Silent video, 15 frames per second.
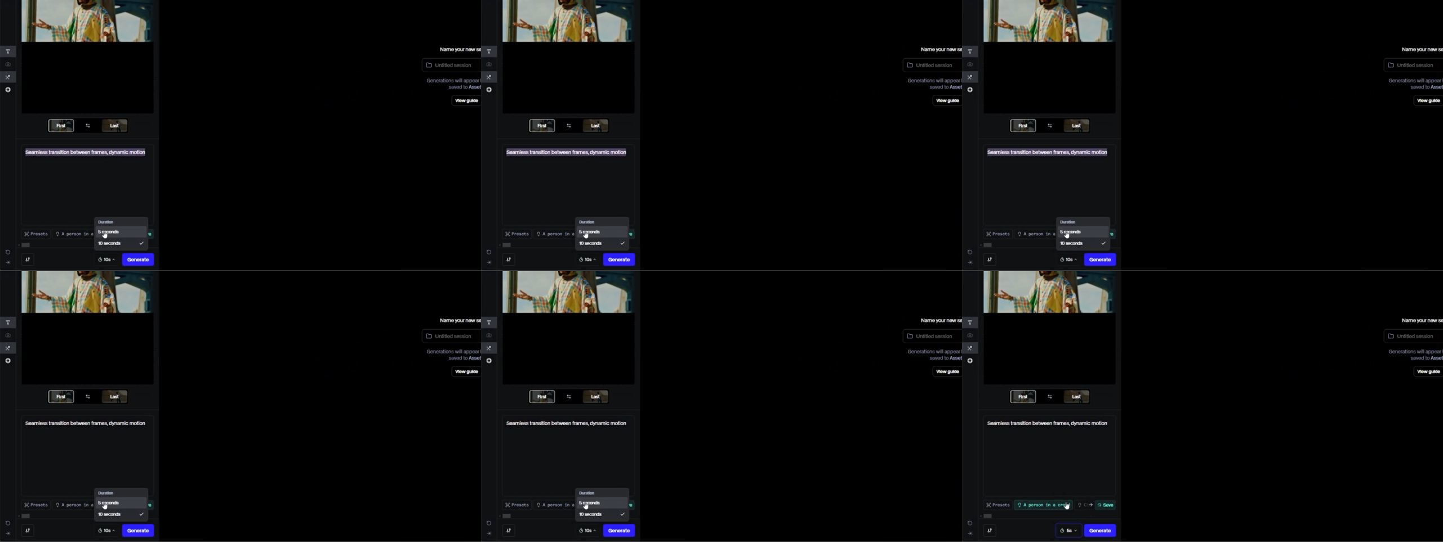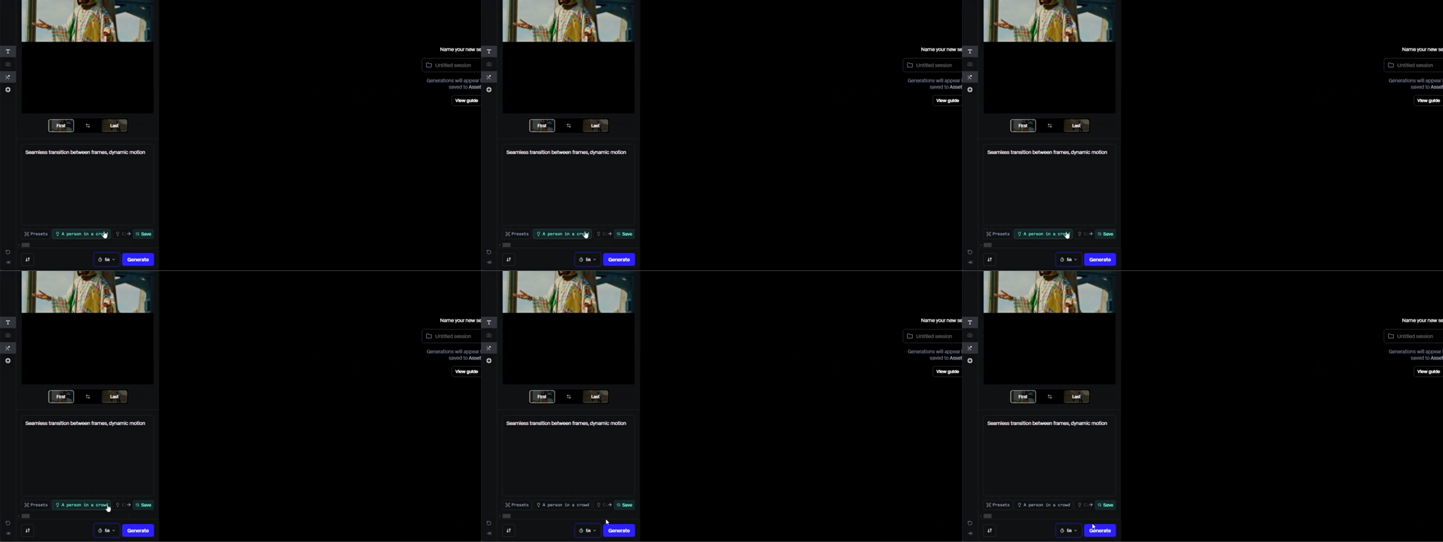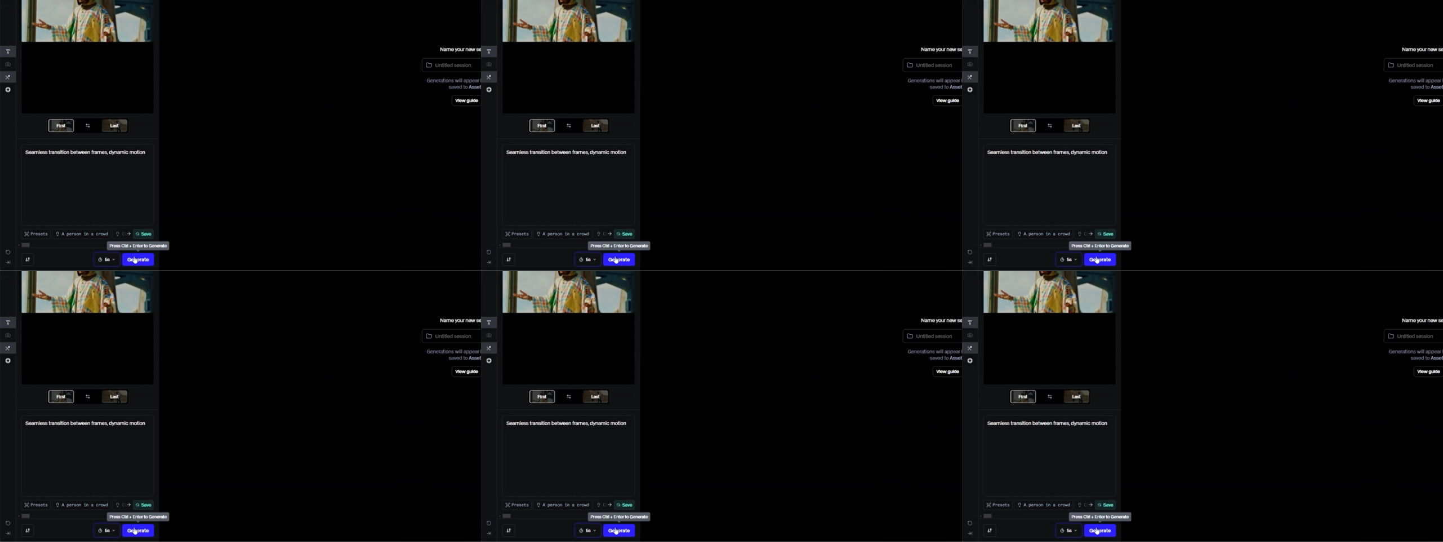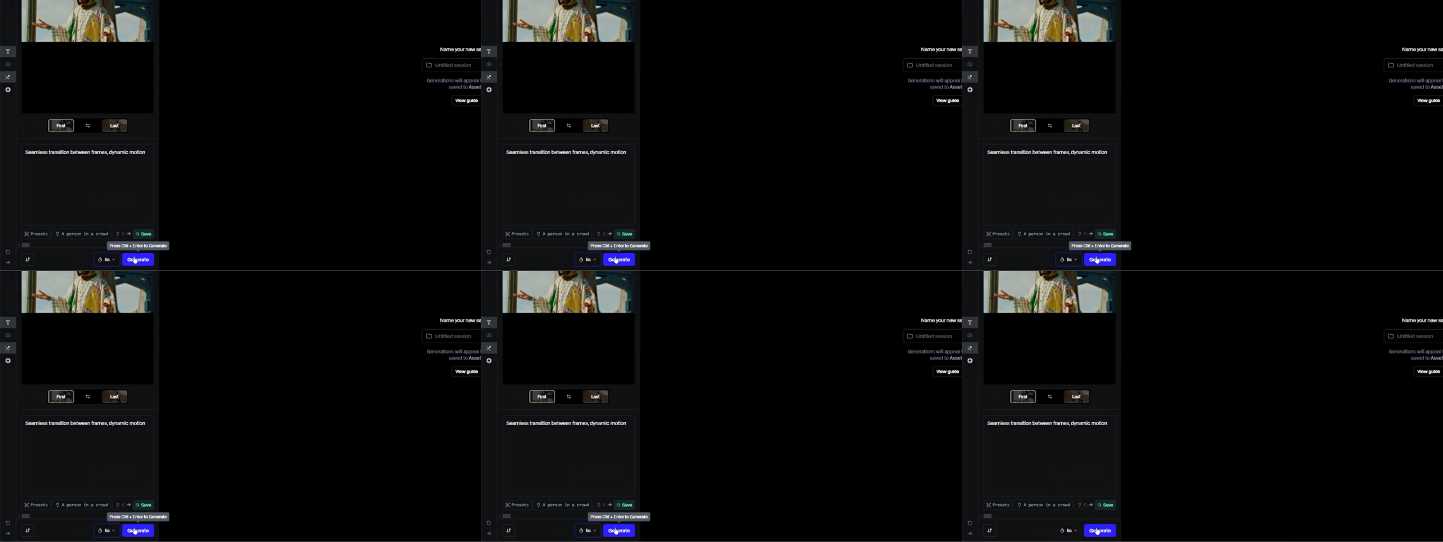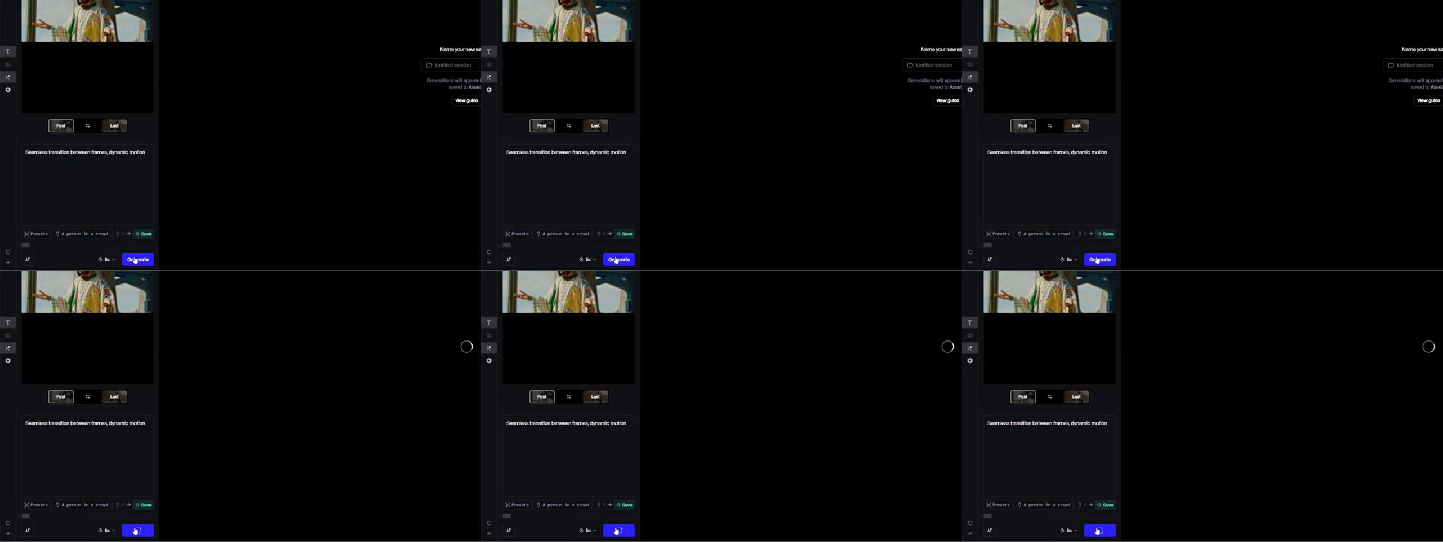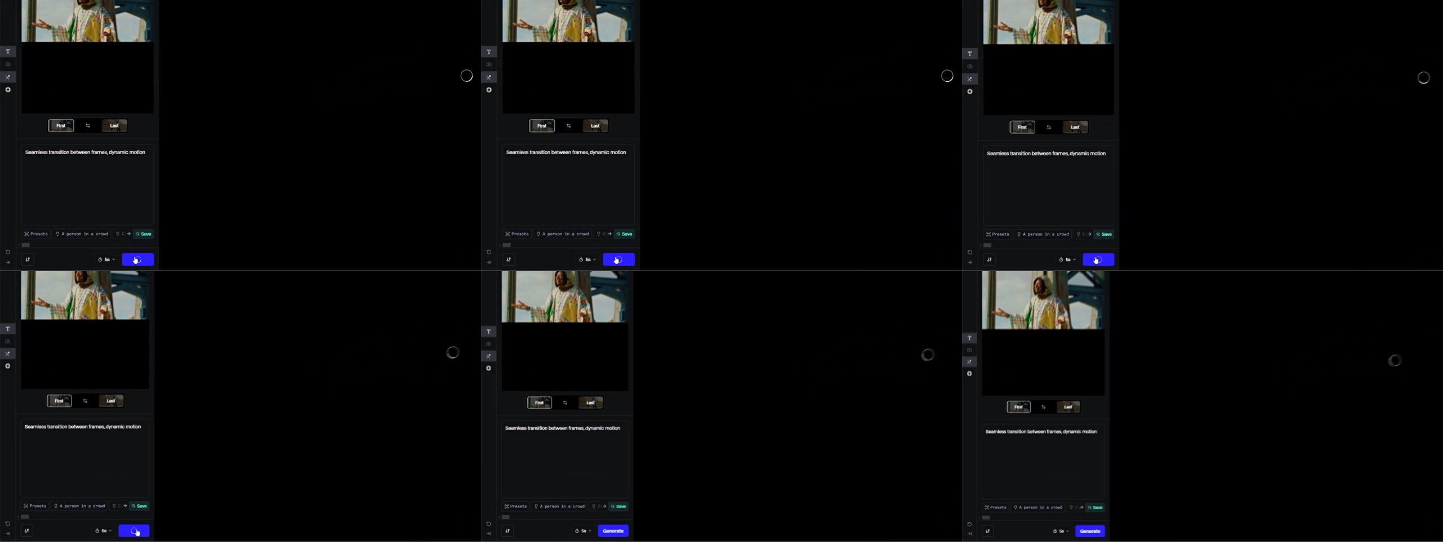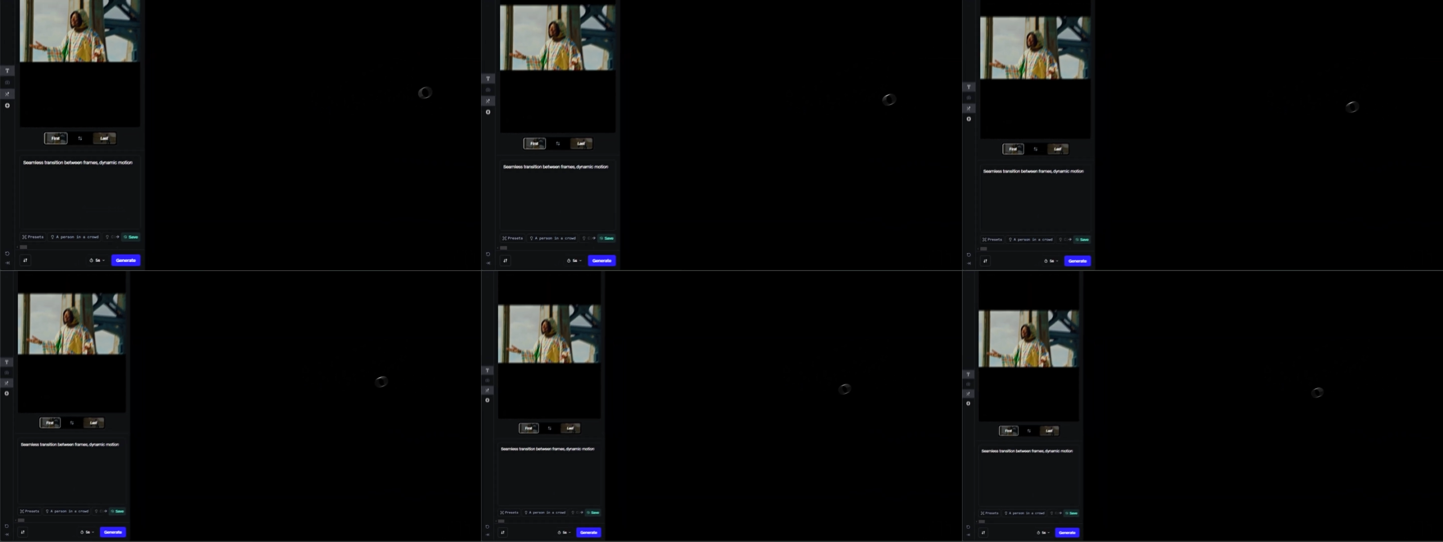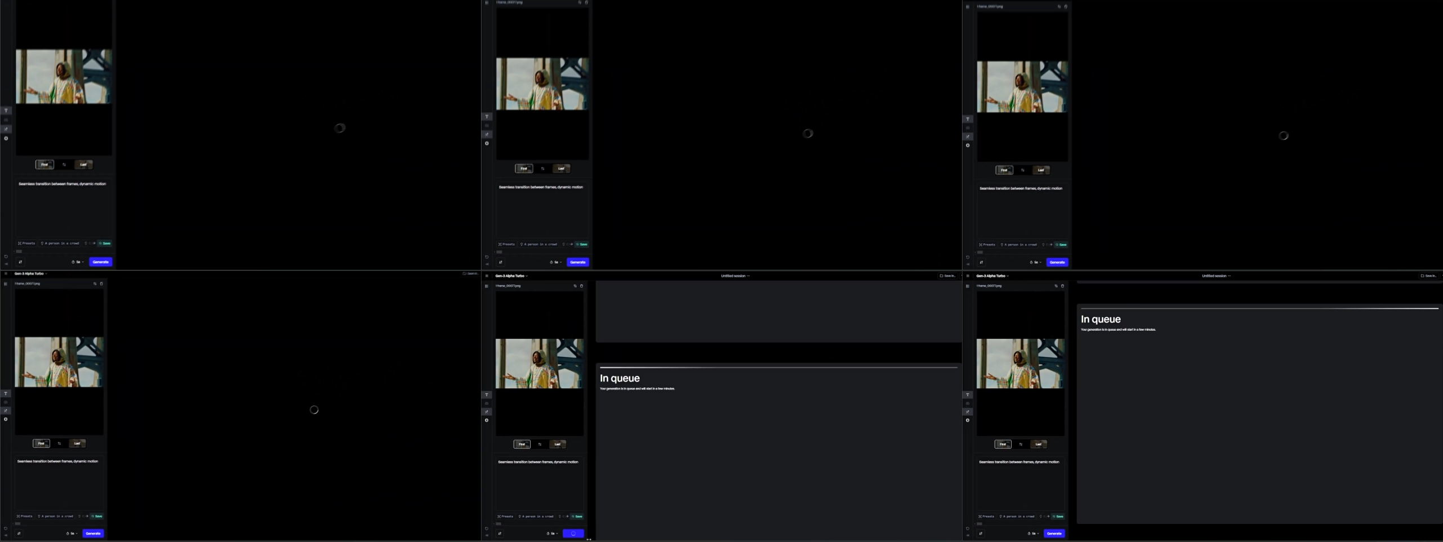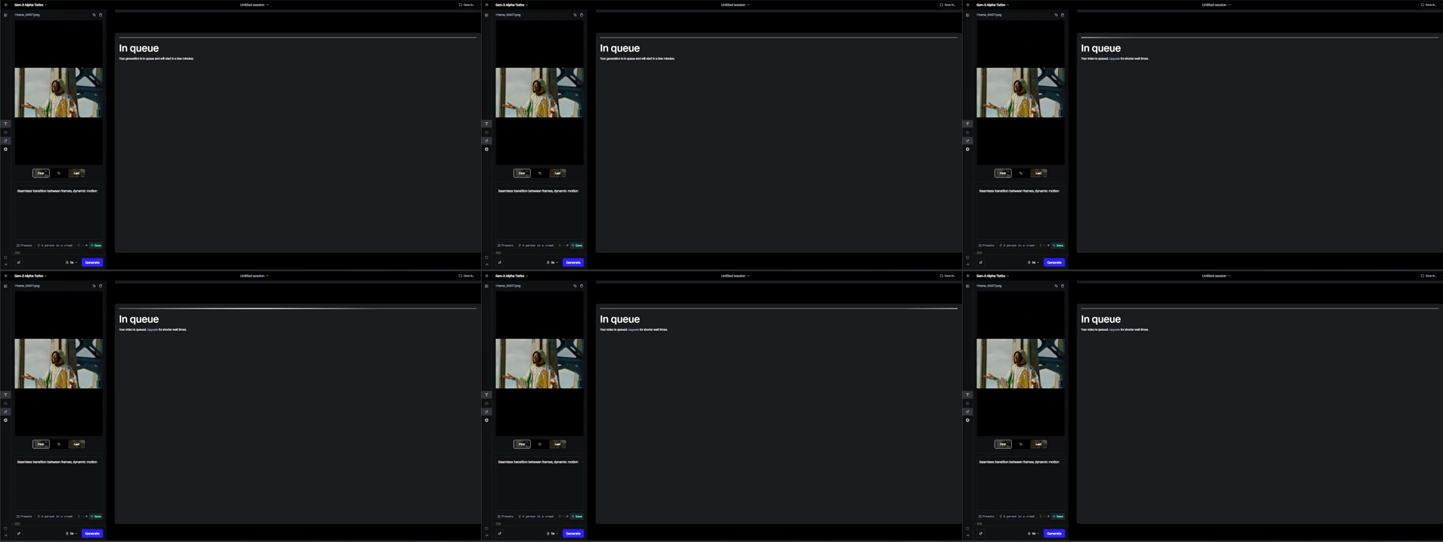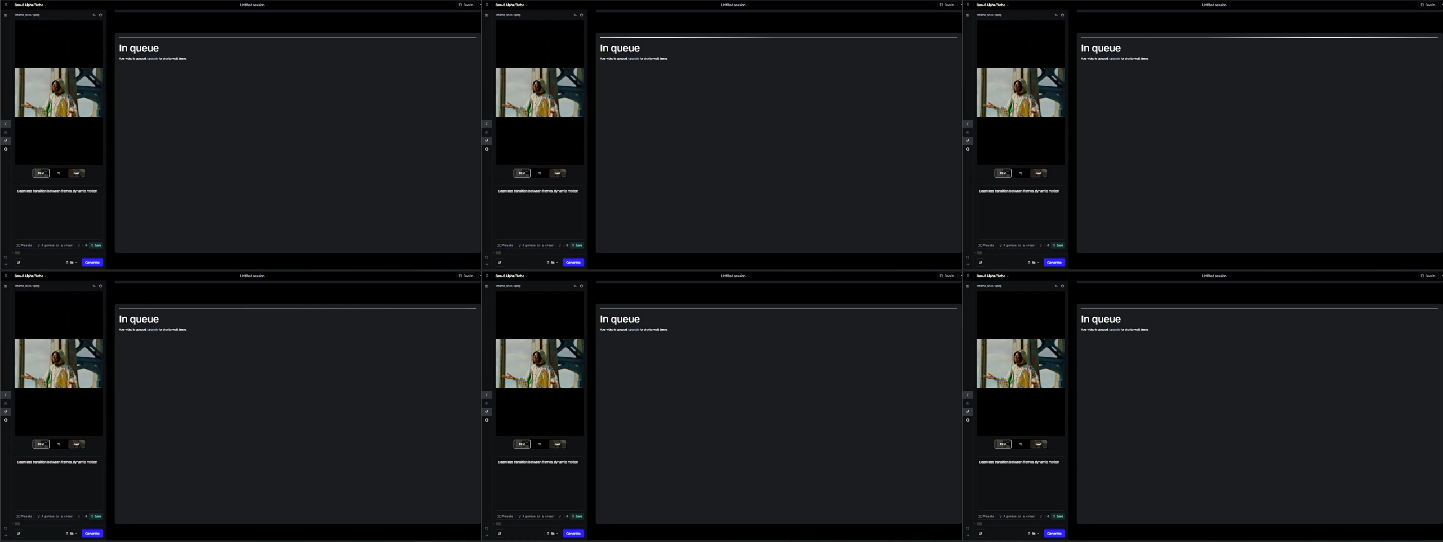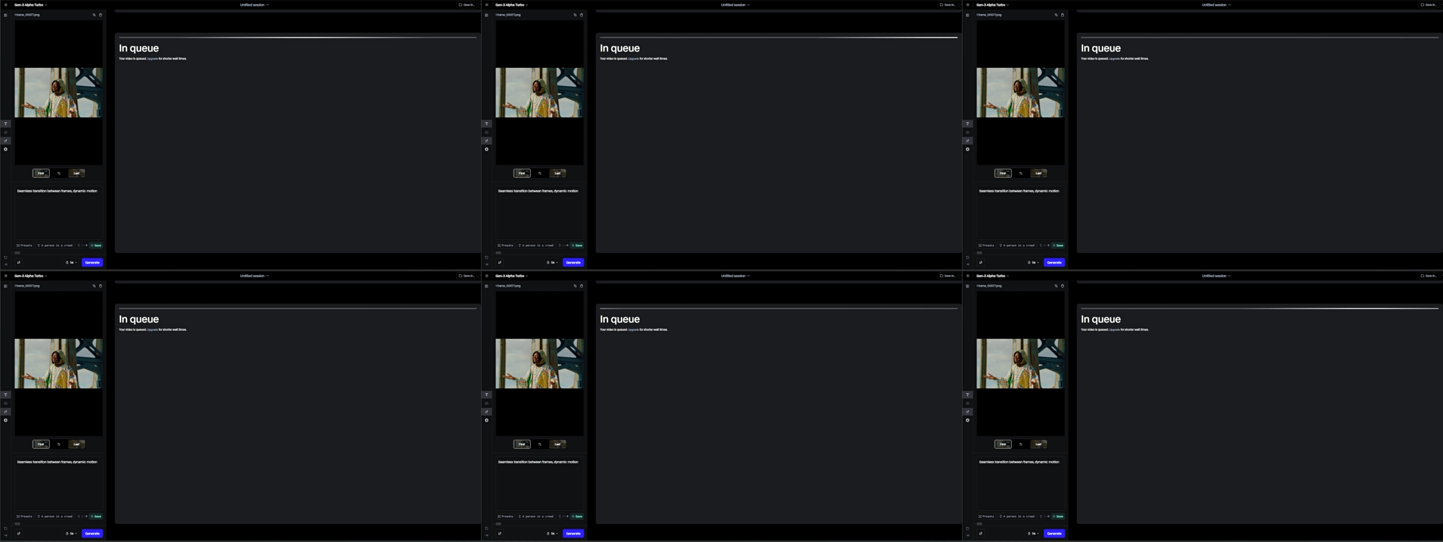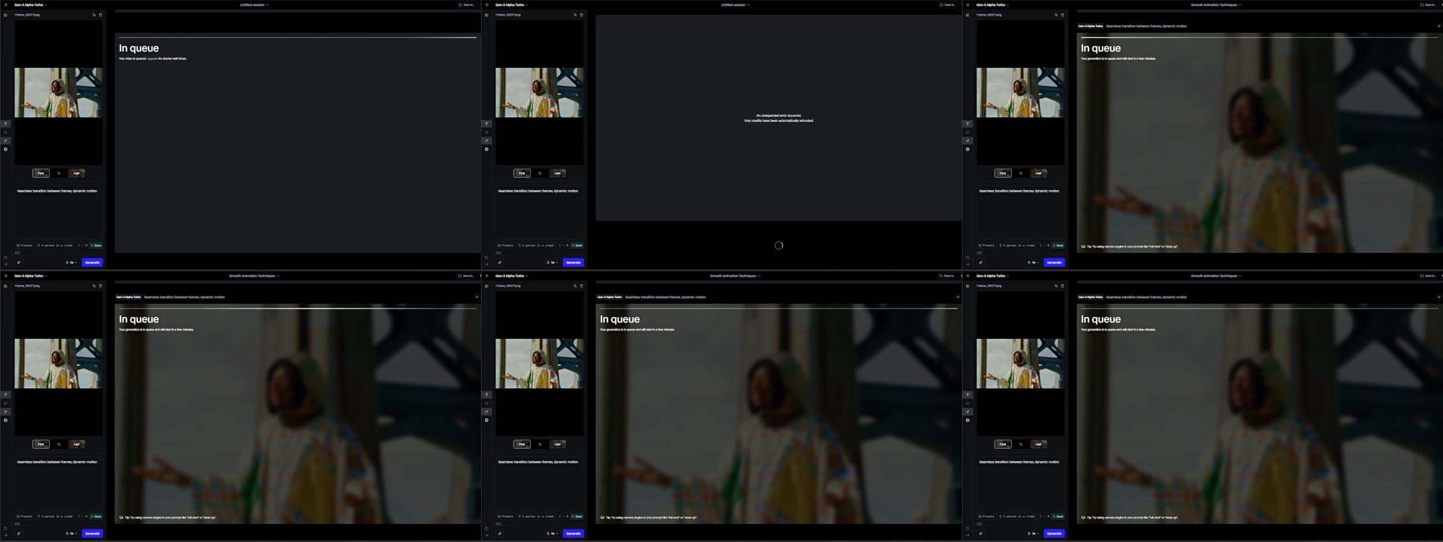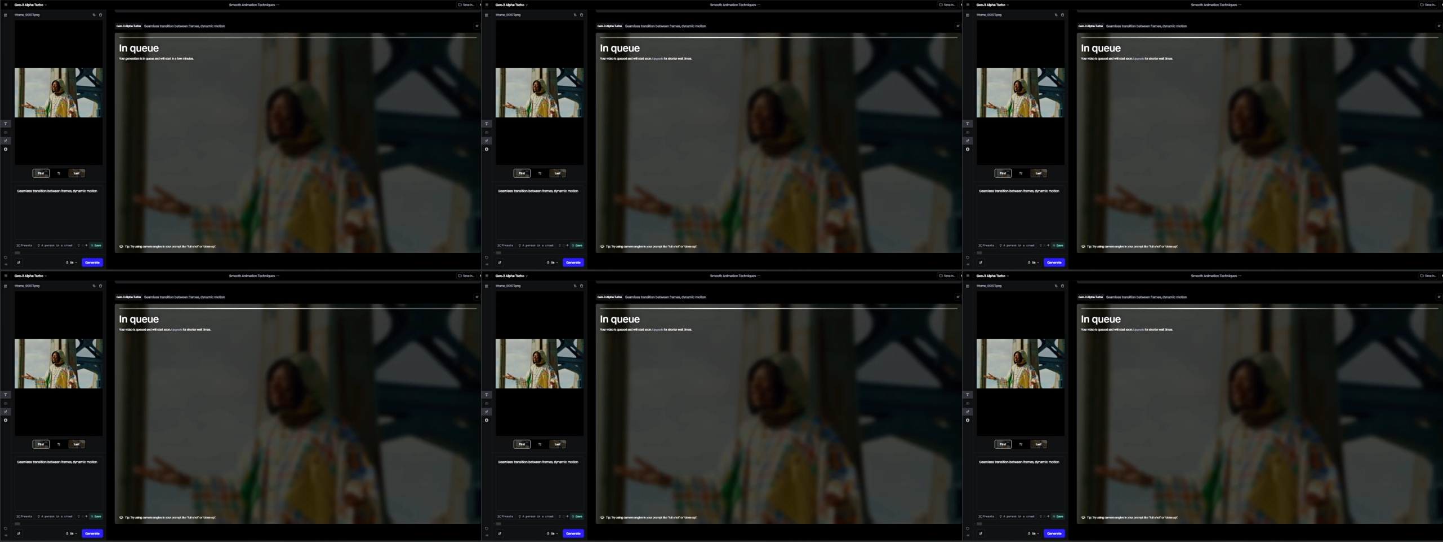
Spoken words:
[unreadable: no face in view]